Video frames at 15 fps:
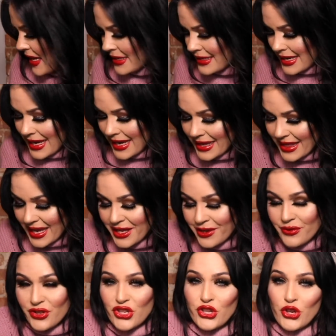Amazing! Thank
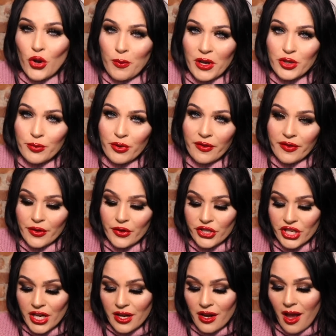you so much,
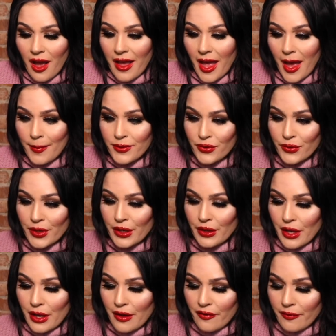Profusion. I absolutely
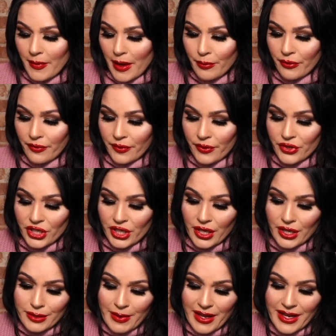love my Profusion
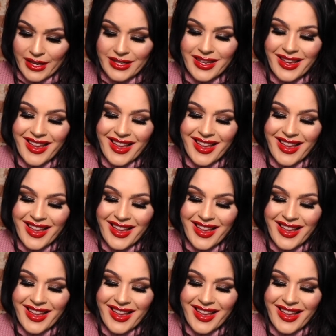Cosmetics.